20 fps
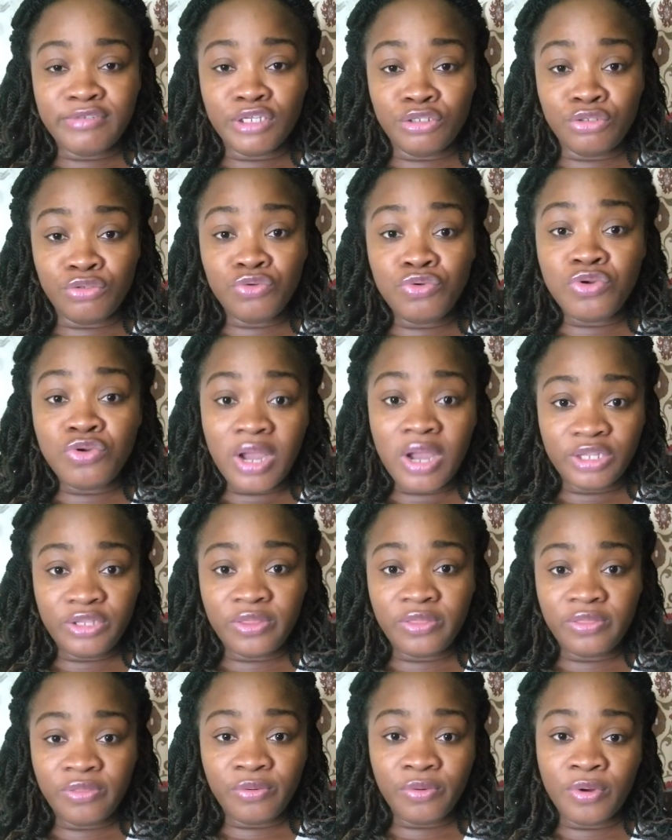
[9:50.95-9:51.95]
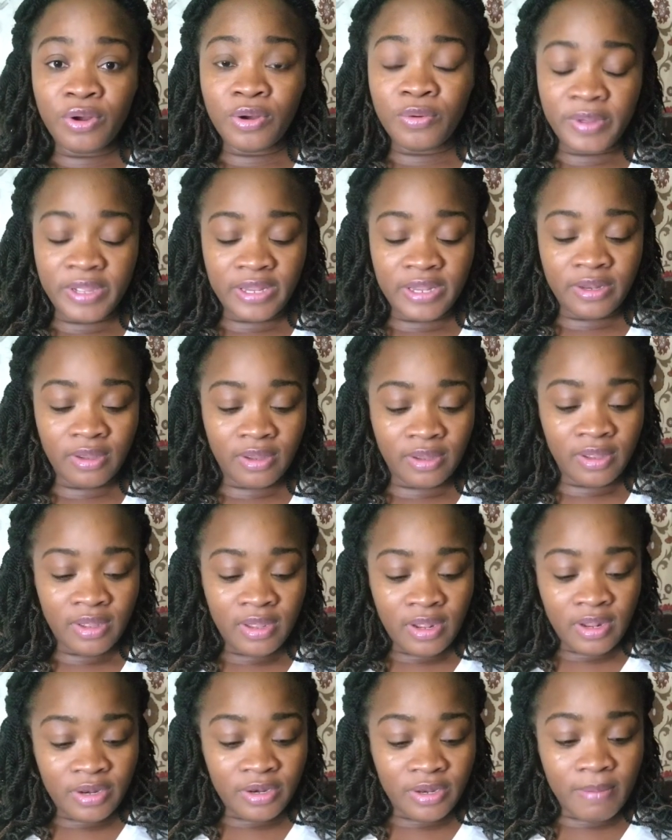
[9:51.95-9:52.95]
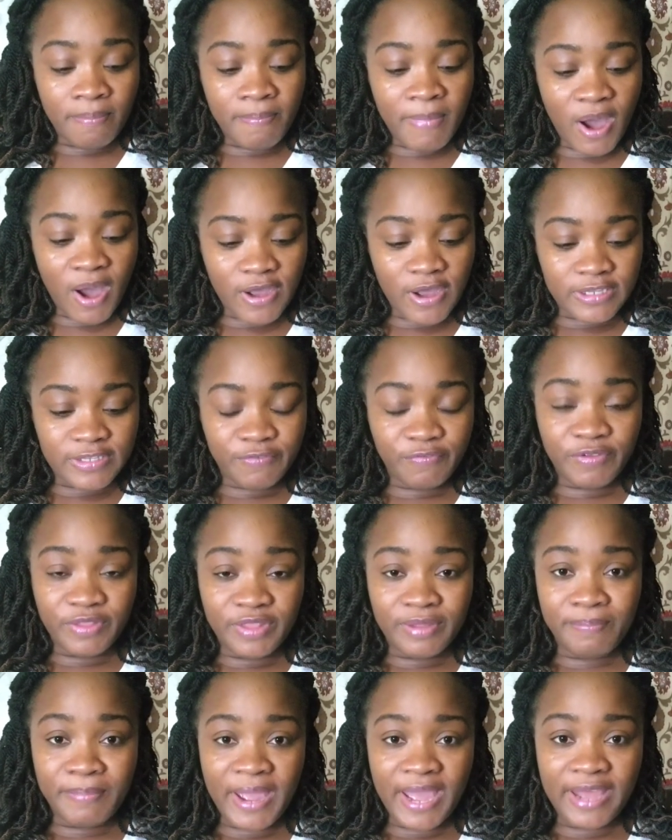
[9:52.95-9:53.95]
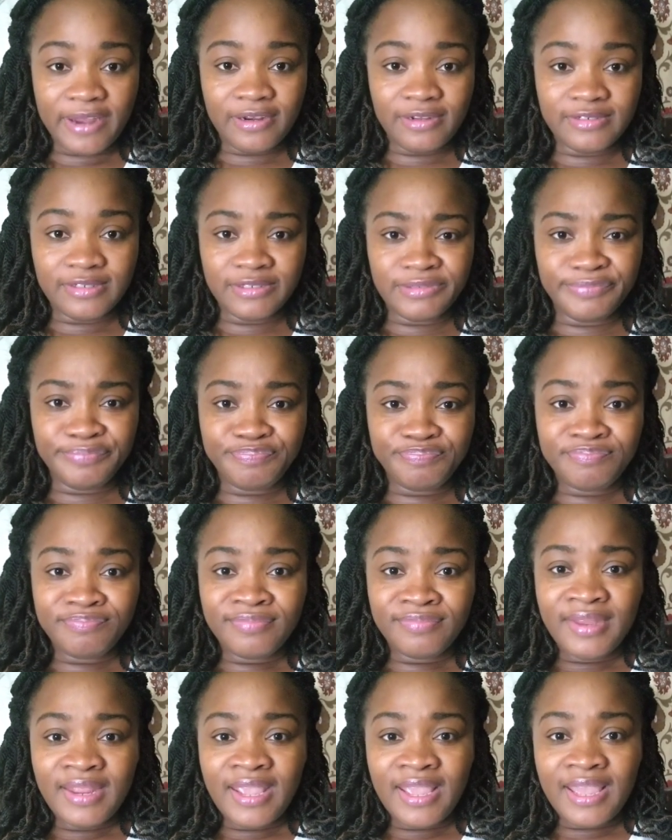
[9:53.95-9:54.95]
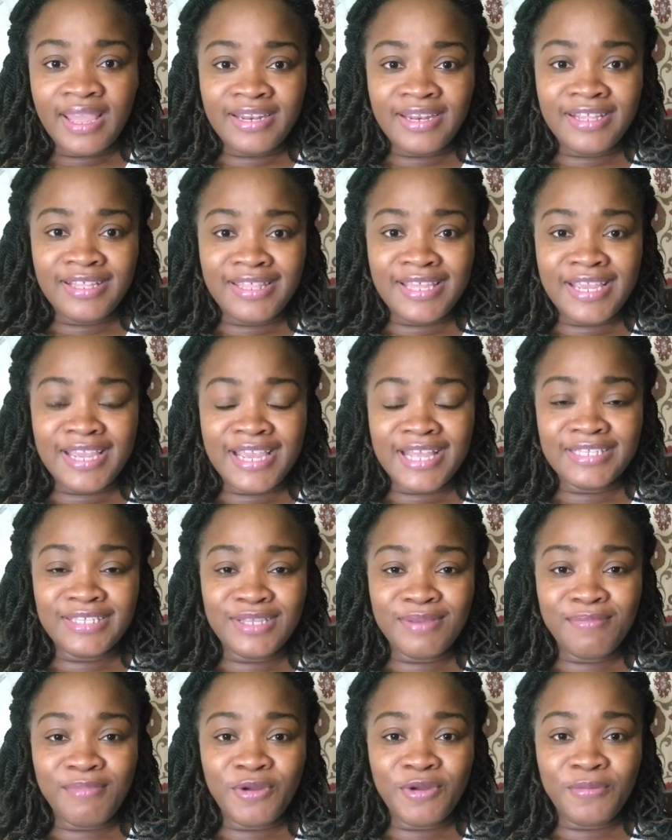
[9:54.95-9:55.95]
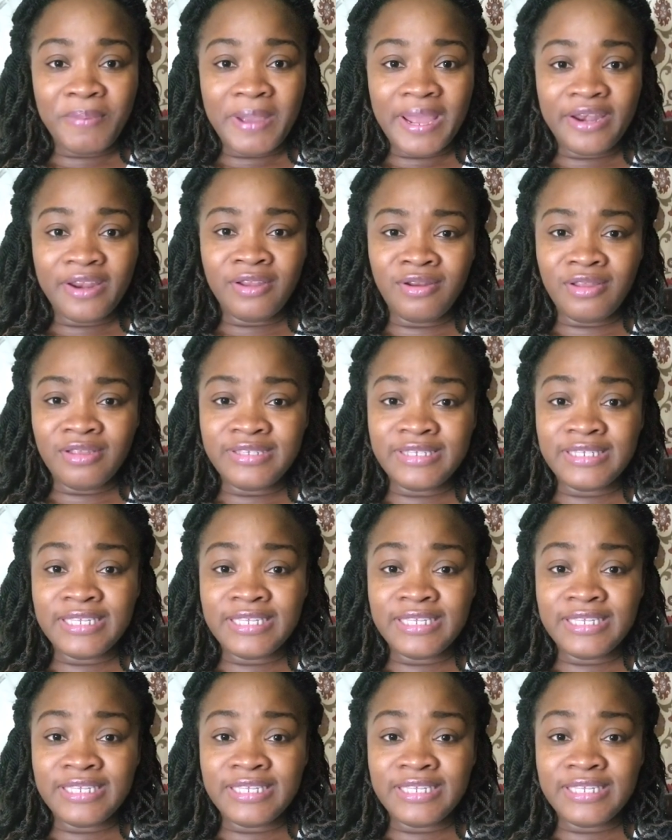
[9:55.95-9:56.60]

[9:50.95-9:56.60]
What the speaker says: So do not throw away the box for the Panadol. Anything else about Panadol?